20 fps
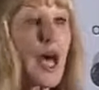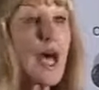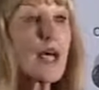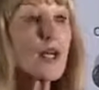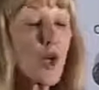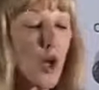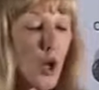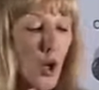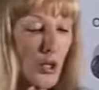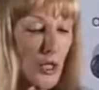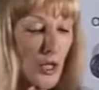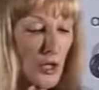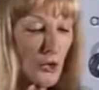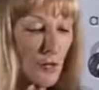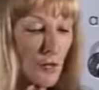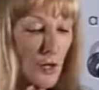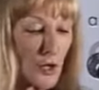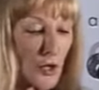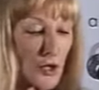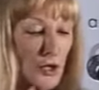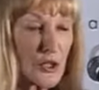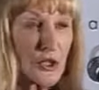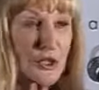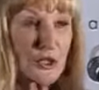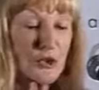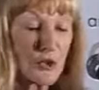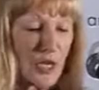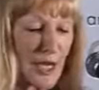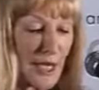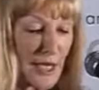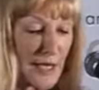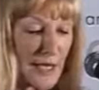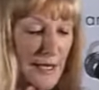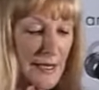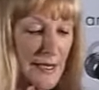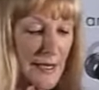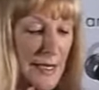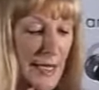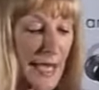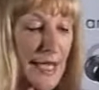According to Virgin
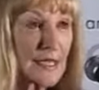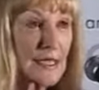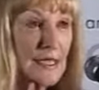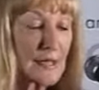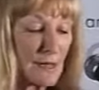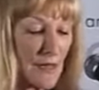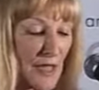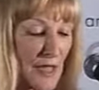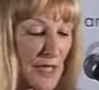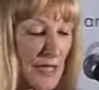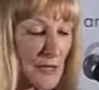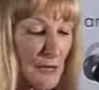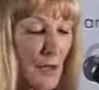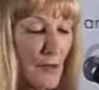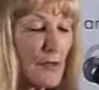Australia's latest figures,